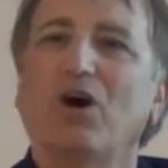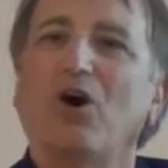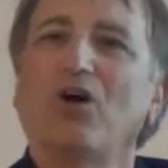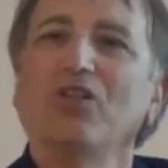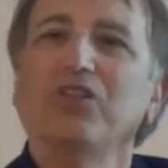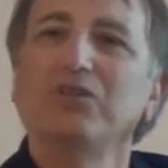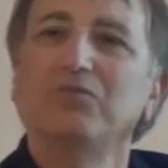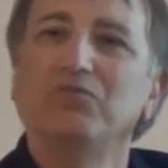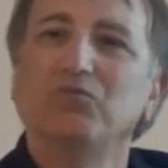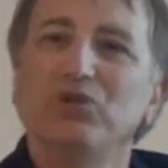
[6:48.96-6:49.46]

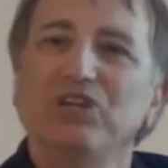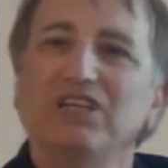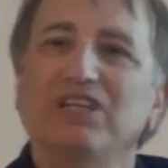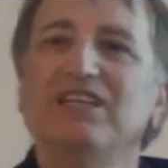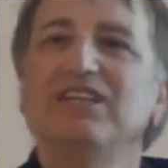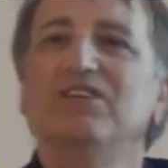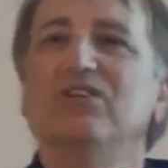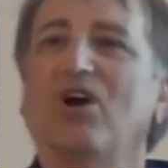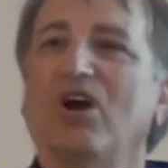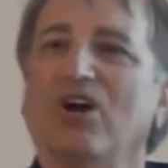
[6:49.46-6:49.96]
All the
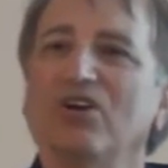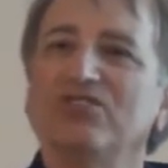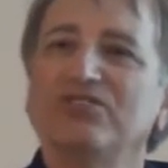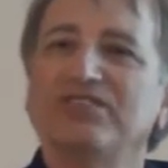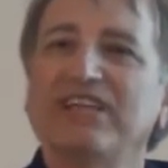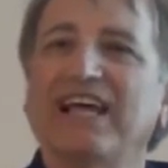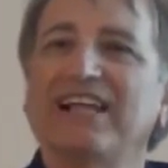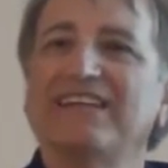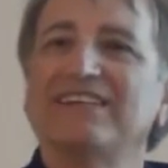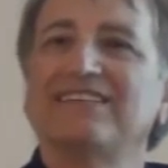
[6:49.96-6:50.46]
really large
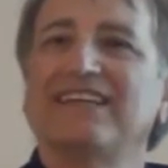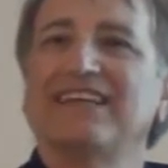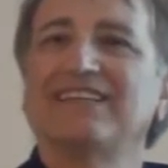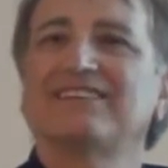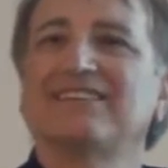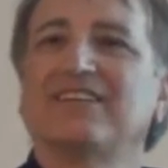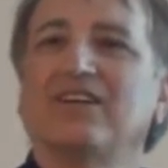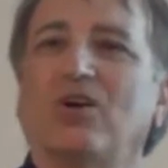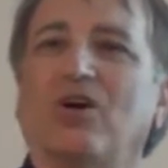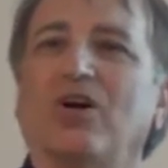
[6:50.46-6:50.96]
data
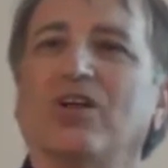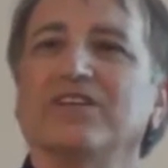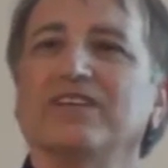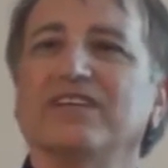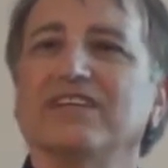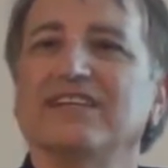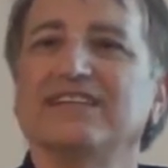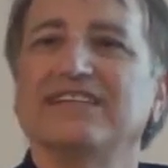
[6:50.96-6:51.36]
sets get all the